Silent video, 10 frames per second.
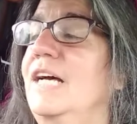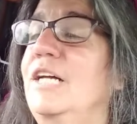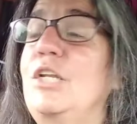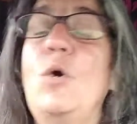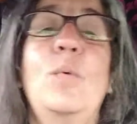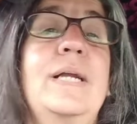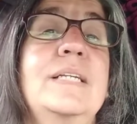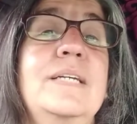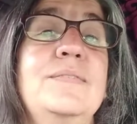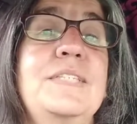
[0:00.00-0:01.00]
No one
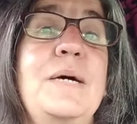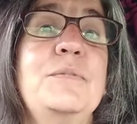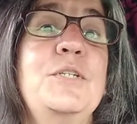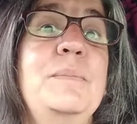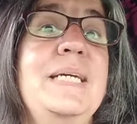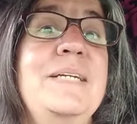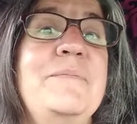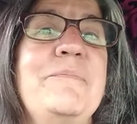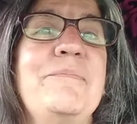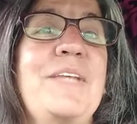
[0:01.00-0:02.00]
gives them to me,
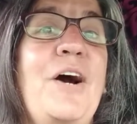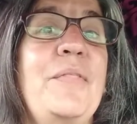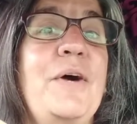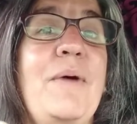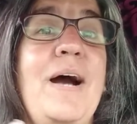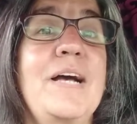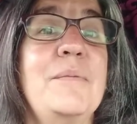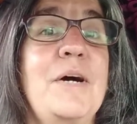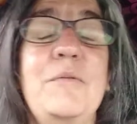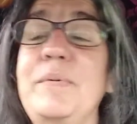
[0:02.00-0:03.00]
although I
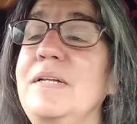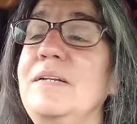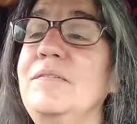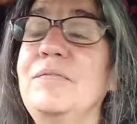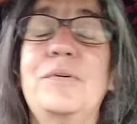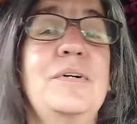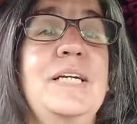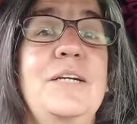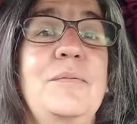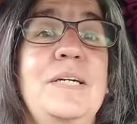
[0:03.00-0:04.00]
am open for
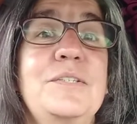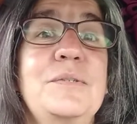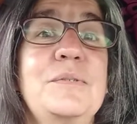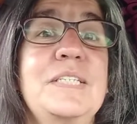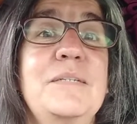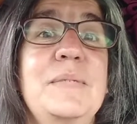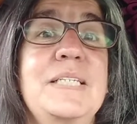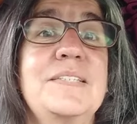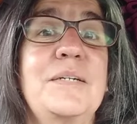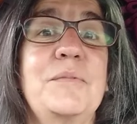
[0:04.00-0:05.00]
anyone to send me
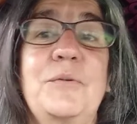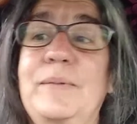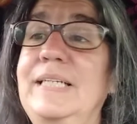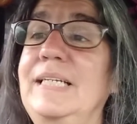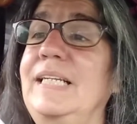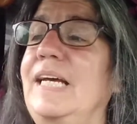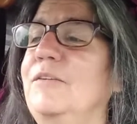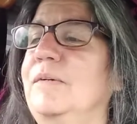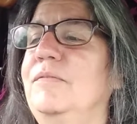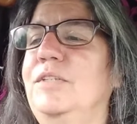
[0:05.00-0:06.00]
some to read
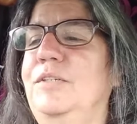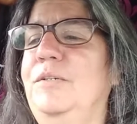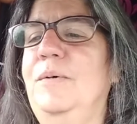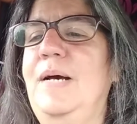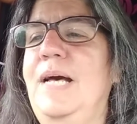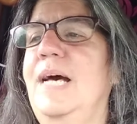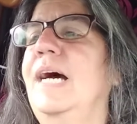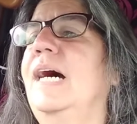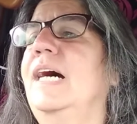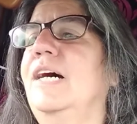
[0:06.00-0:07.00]
and review.
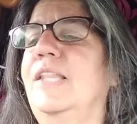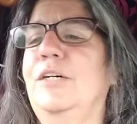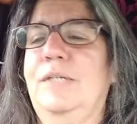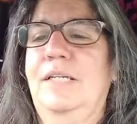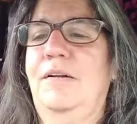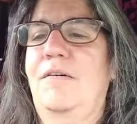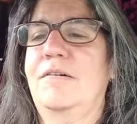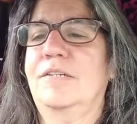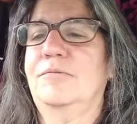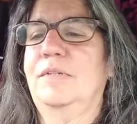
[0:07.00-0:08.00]
They'll get an
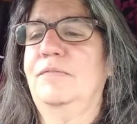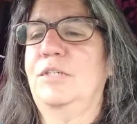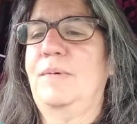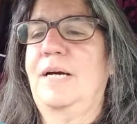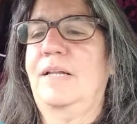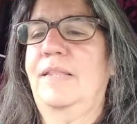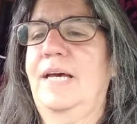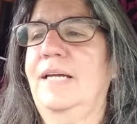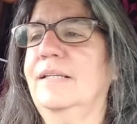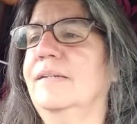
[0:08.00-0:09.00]
honest review out of
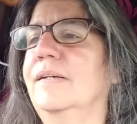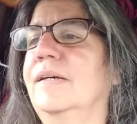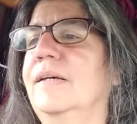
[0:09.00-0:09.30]
that.